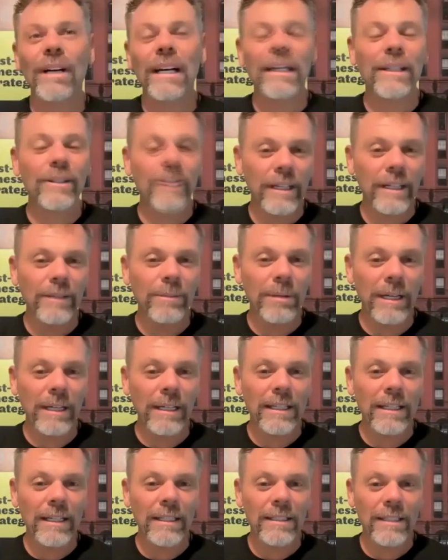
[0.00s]
I created the
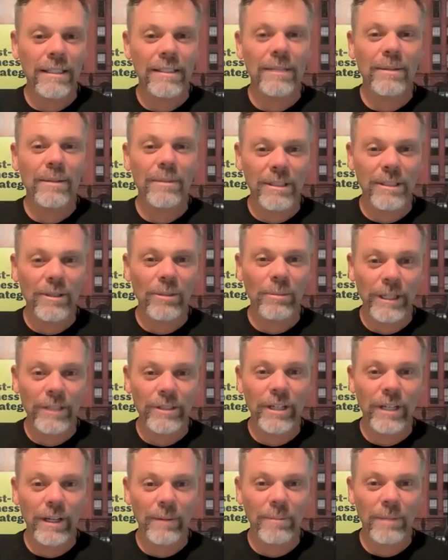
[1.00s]
podcast because somebody told me I
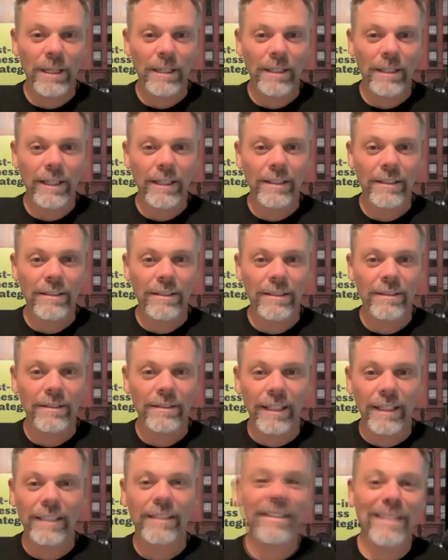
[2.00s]
should have a podcast.
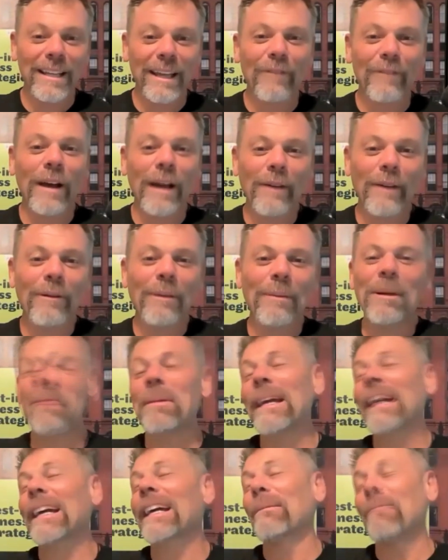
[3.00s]
Like if I'm going to
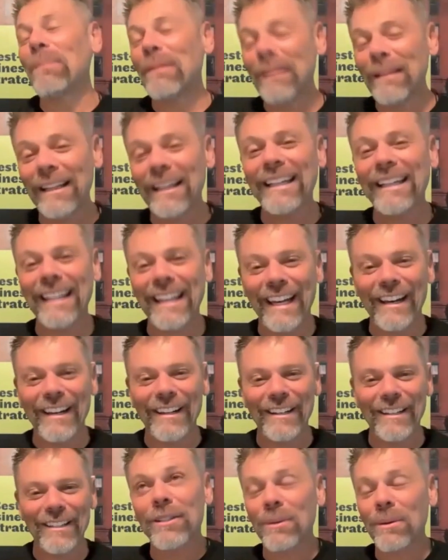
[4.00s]
be completely
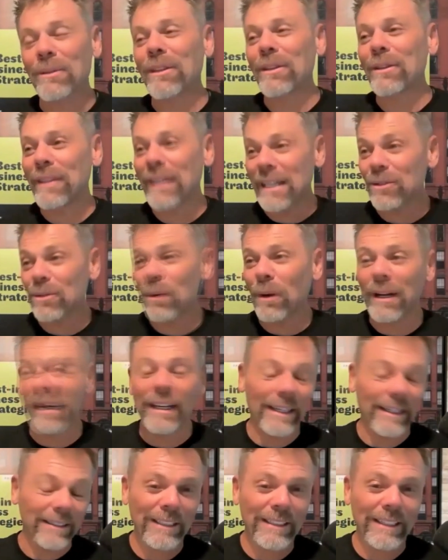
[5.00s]
honest with you, that's why
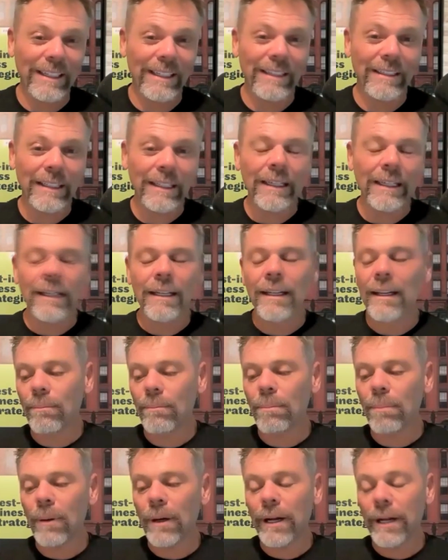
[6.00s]
I did it.
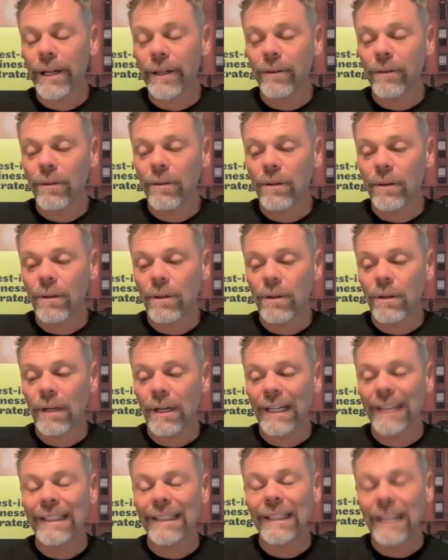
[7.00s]
But
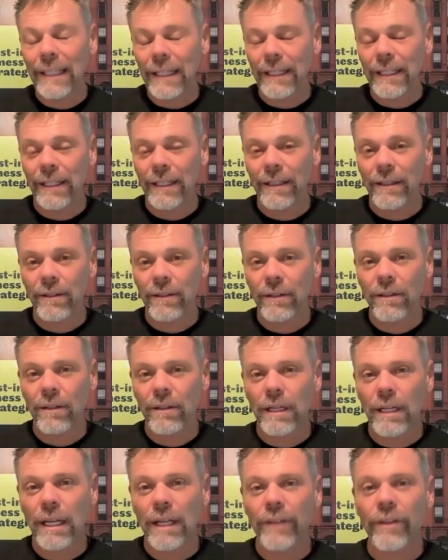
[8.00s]
I did it,
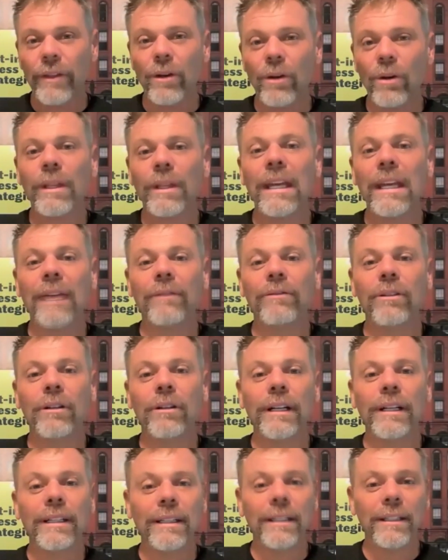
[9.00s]
and then only
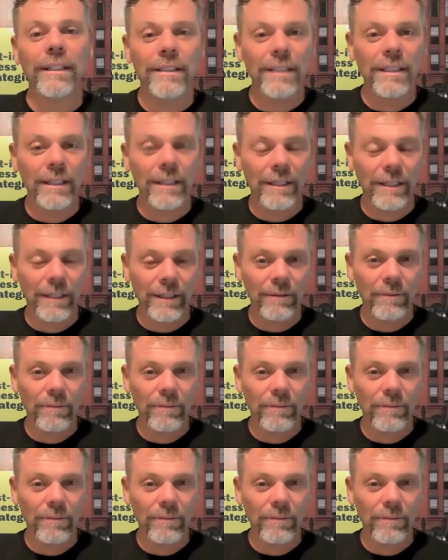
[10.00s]
after I did it,